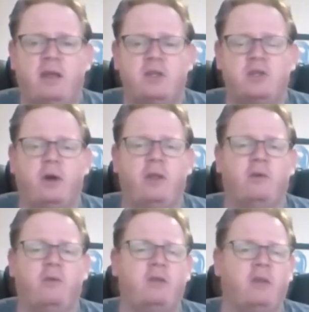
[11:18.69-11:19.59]
enjoy
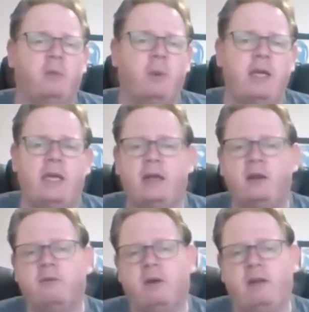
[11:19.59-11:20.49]
the rest of the
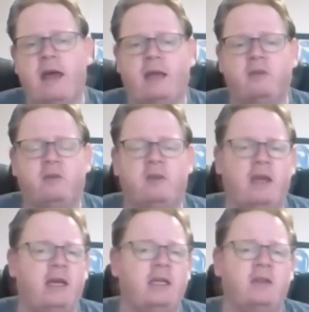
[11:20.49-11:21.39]
weekend, relax,
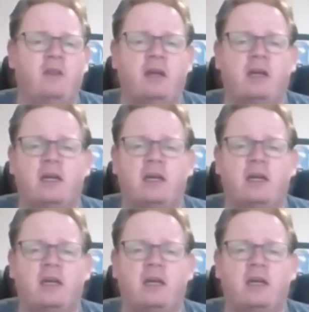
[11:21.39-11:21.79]
and